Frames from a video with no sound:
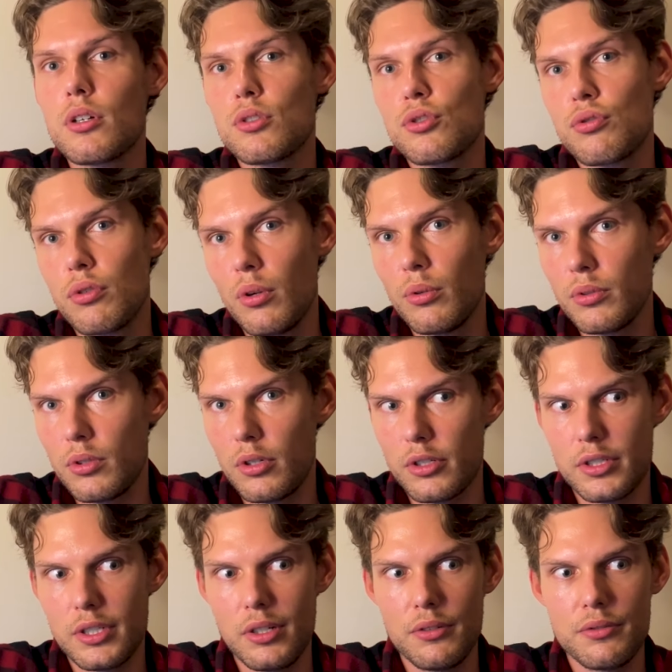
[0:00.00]
control
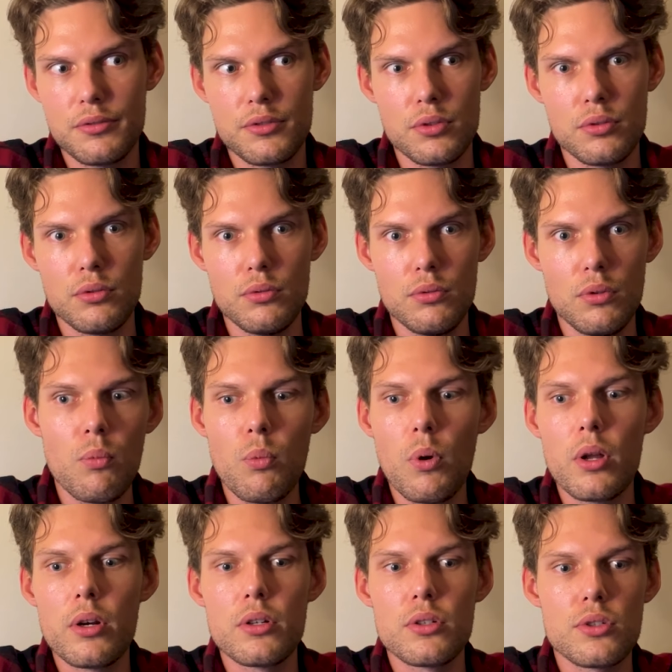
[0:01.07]
yourself to
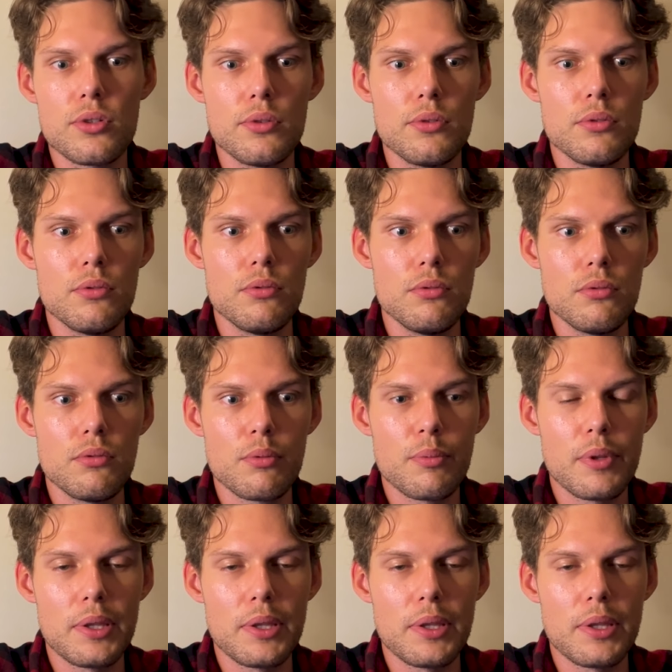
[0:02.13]
one or two